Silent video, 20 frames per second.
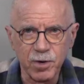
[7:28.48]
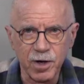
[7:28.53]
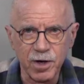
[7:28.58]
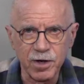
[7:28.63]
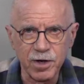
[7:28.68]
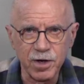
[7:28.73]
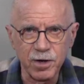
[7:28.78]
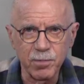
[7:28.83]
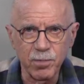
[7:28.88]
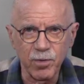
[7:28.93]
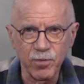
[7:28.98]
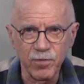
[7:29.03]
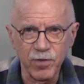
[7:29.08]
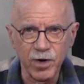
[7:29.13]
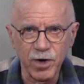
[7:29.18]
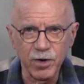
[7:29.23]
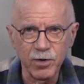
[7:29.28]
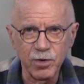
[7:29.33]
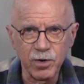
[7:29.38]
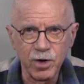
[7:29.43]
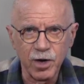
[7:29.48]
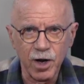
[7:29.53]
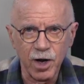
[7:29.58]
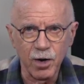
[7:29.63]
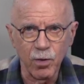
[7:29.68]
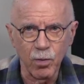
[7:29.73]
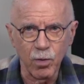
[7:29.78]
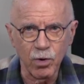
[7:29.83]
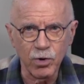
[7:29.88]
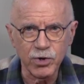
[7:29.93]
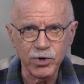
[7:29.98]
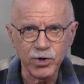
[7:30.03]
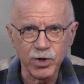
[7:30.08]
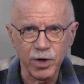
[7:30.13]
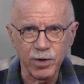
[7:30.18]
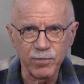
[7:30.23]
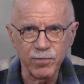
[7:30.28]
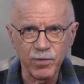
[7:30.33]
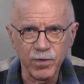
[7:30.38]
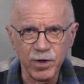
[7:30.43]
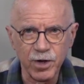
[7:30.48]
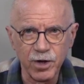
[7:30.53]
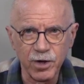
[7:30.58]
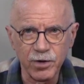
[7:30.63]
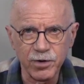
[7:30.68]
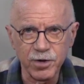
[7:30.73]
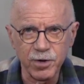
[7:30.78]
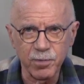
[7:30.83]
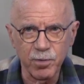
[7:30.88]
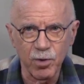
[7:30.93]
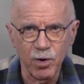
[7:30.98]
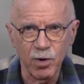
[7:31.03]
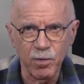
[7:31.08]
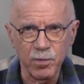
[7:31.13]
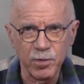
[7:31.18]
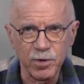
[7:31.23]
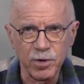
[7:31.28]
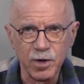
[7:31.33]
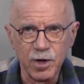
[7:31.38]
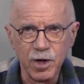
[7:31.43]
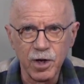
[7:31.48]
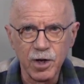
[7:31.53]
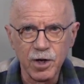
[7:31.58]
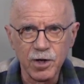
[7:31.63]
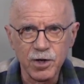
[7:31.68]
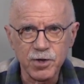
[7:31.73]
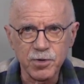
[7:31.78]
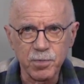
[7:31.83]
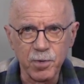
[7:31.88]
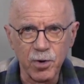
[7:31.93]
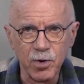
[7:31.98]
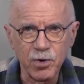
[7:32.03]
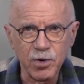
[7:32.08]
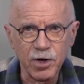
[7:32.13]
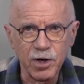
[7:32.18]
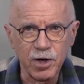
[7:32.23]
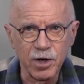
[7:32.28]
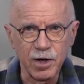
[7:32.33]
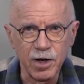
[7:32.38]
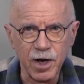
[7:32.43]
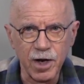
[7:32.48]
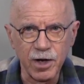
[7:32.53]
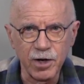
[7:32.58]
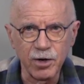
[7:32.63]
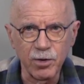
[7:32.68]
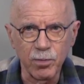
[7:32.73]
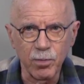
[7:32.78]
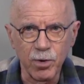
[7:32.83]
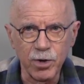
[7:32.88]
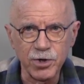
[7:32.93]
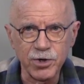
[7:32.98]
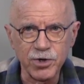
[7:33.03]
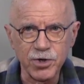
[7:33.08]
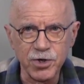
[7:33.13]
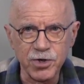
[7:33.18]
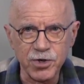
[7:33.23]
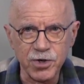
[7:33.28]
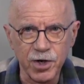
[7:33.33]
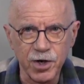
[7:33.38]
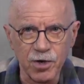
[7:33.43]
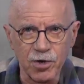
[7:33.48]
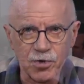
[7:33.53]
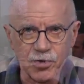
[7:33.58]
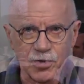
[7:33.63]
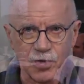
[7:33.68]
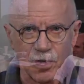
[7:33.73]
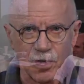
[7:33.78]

but I did provide a workshop for the health department, spoke at an annual bridge designers